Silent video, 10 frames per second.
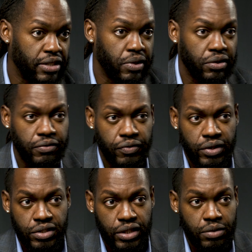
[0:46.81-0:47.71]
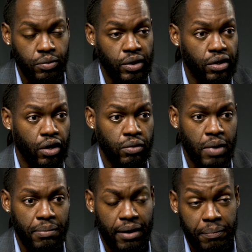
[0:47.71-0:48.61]
building friendships with,
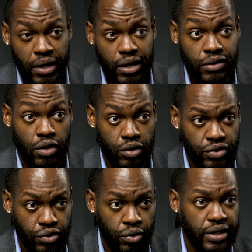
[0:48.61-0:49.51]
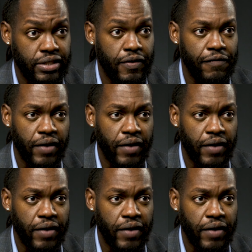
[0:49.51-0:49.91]
my peers, so the students,